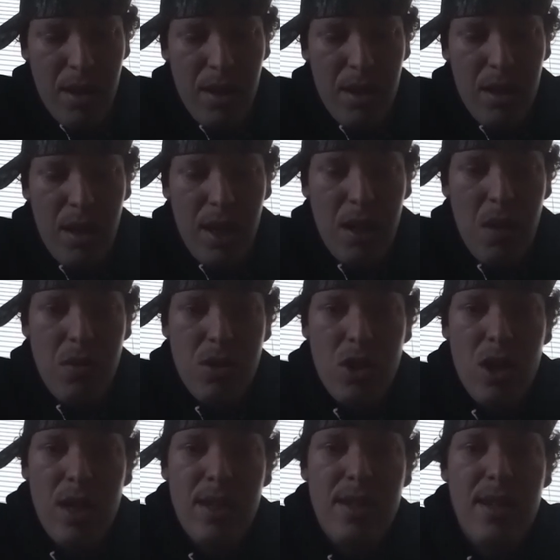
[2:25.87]
like I was
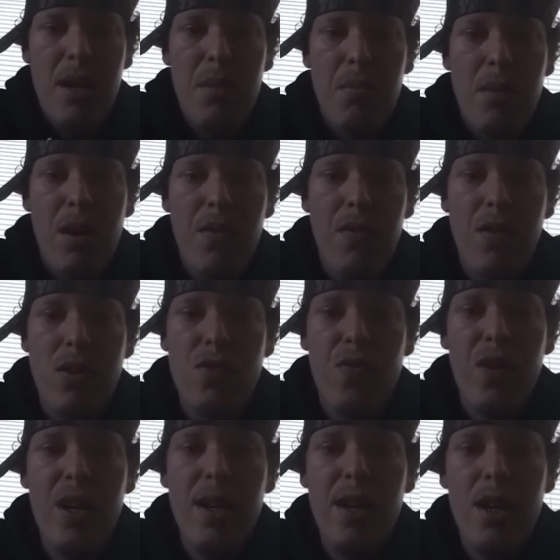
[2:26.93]
trying to say in my first
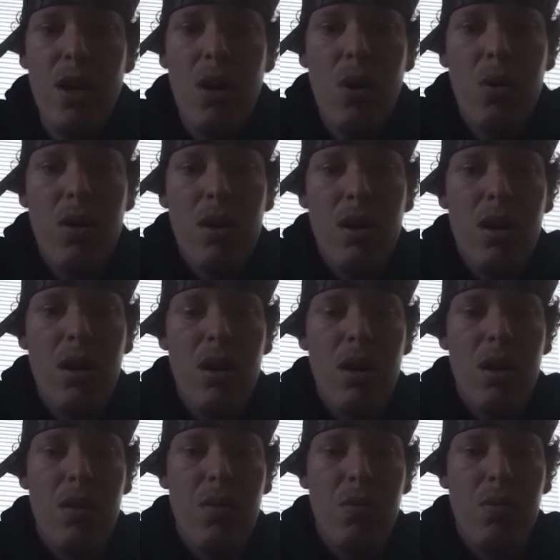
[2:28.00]
video,
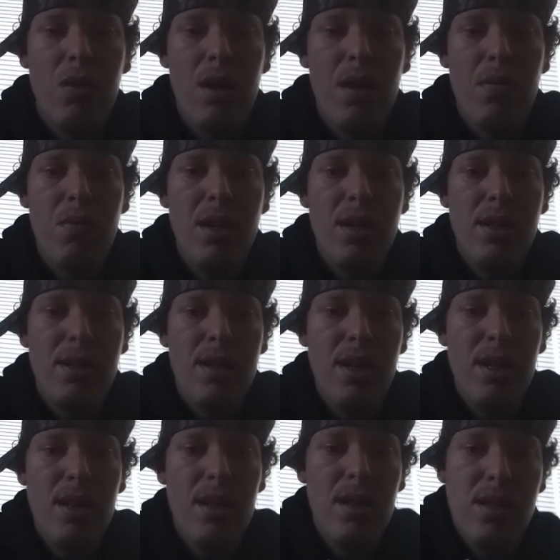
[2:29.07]
when I
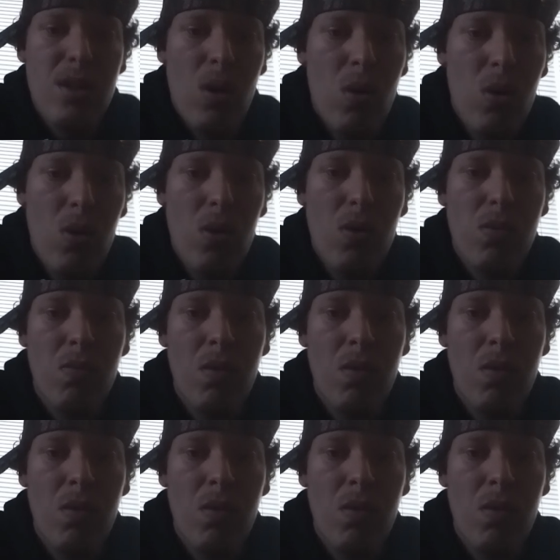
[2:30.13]
redid this whole